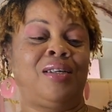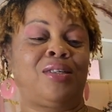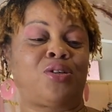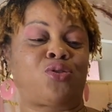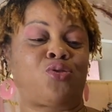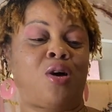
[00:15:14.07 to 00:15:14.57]

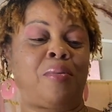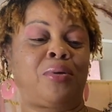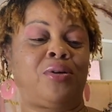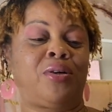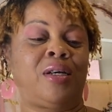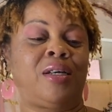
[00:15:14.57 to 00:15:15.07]
the
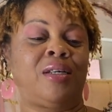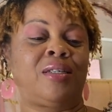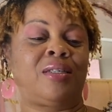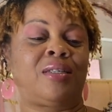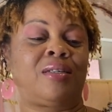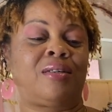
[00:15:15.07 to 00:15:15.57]
Tropical
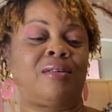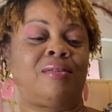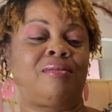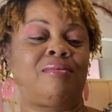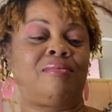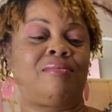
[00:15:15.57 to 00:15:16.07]
Kiss
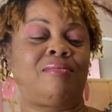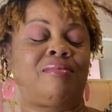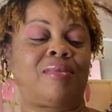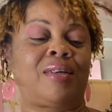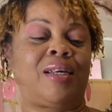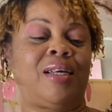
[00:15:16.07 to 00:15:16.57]

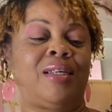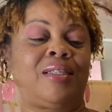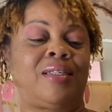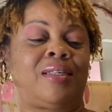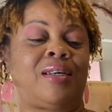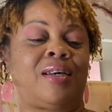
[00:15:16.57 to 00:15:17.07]

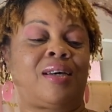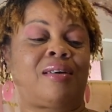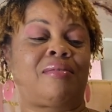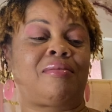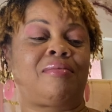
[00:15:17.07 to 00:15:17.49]
Kiss Tech.